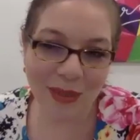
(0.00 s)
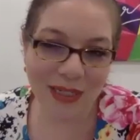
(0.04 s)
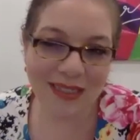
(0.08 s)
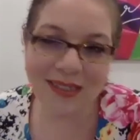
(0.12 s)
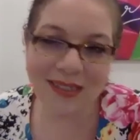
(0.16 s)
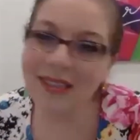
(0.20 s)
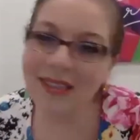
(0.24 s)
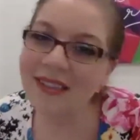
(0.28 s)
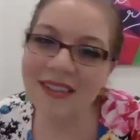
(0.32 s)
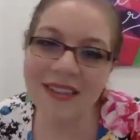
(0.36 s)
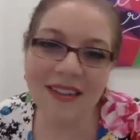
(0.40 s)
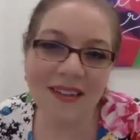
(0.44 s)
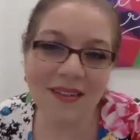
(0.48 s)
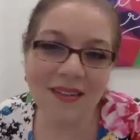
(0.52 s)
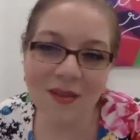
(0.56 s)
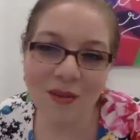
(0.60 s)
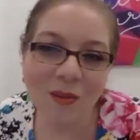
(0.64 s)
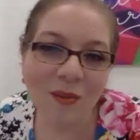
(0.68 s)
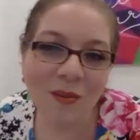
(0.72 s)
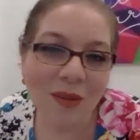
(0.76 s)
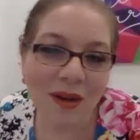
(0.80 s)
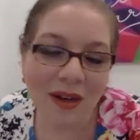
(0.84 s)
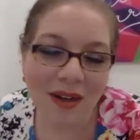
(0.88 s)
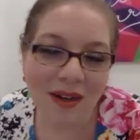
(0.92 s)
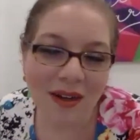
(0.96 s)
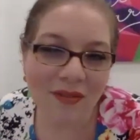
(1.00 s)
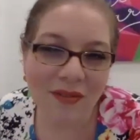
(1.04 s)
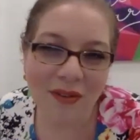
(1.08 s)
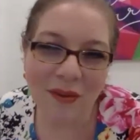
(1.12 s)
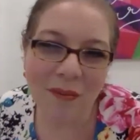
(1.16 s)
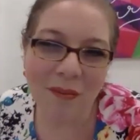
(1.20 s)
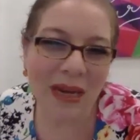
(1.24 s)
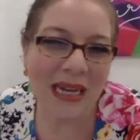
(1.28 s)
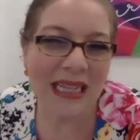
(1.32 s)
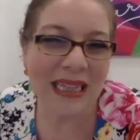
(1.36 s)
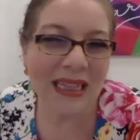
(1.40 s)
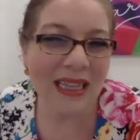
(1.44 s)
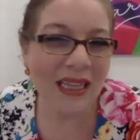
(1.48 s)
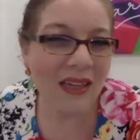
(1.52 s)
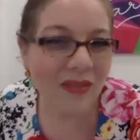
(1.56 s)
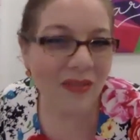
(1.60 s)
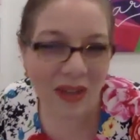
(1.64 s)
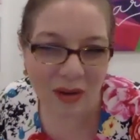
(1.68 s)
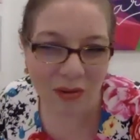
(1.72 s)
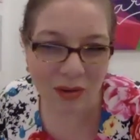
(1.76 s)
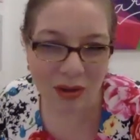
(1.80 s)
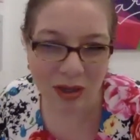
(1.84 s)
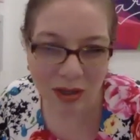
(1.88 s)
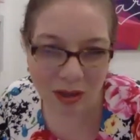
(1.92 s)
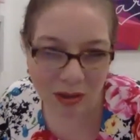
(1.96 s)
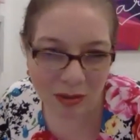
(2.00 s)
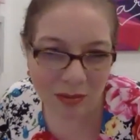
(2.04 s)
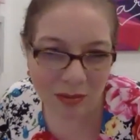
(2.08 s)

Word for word: teaching Zumba from my living room?